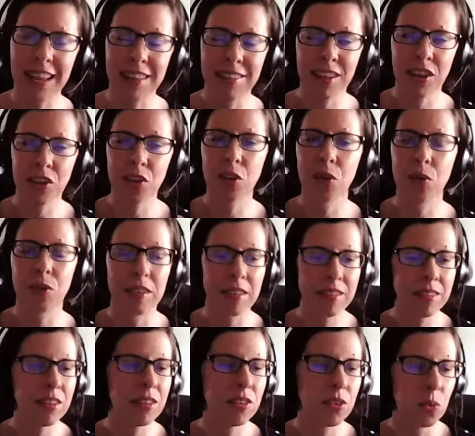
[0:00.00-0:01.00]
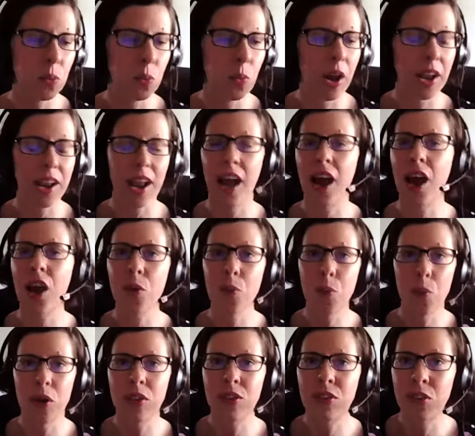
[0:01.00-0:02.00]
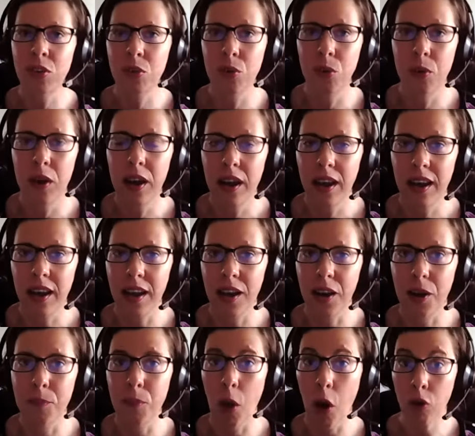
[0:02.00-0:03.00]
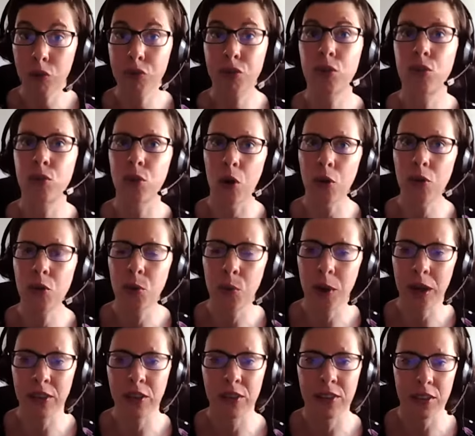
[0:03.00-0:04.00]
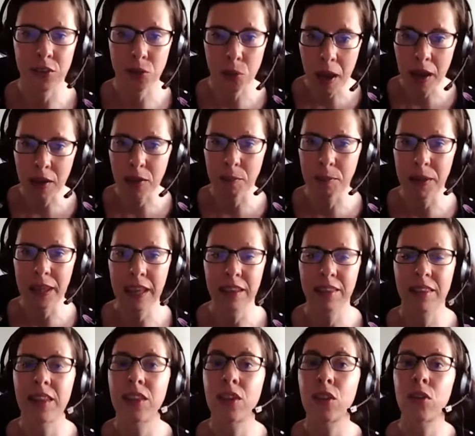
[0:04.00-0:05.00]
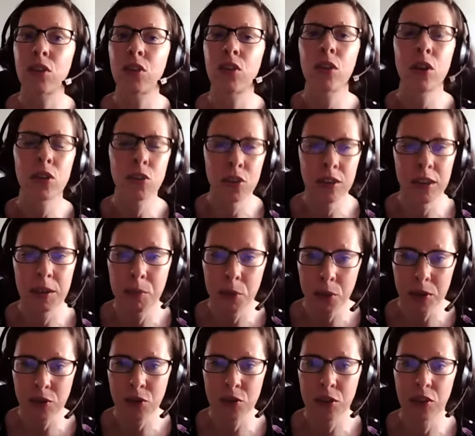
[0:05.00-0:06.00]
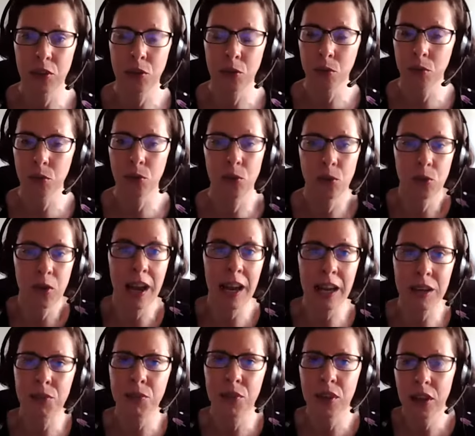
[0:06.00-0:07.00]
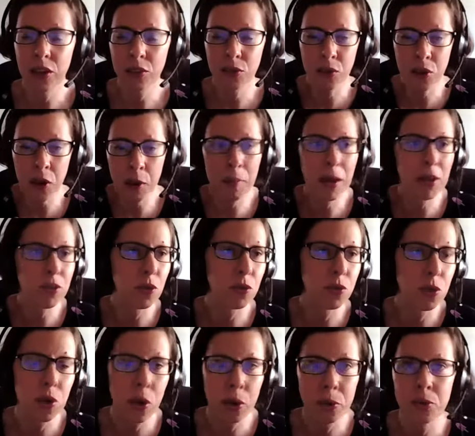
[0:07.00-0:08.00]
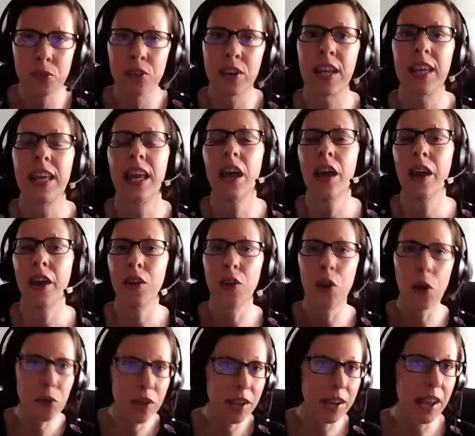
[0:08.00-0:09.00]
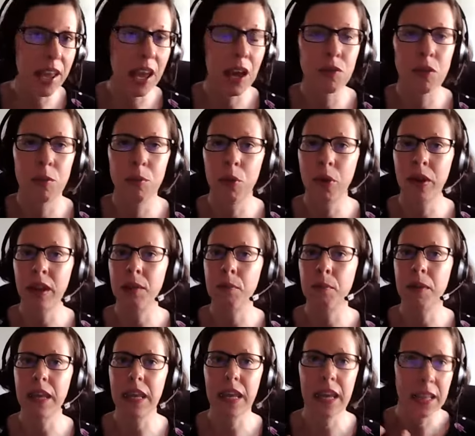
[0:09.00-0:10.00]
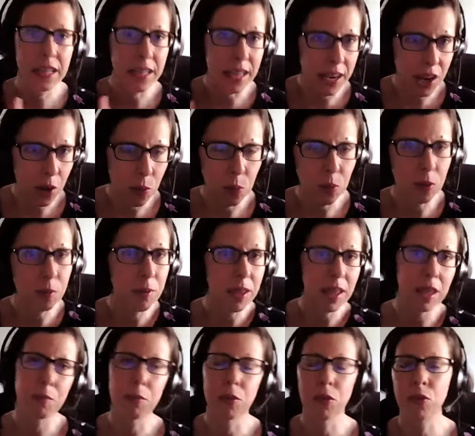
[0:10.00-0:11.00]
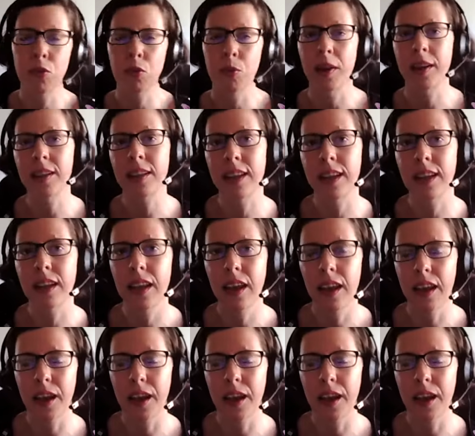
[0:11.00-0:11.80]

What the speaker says: I said, this is what I want to offer to other writers as well, because it's such a liberation to have to come out of the coaching, know that I have a book in me, that I will be able to write it.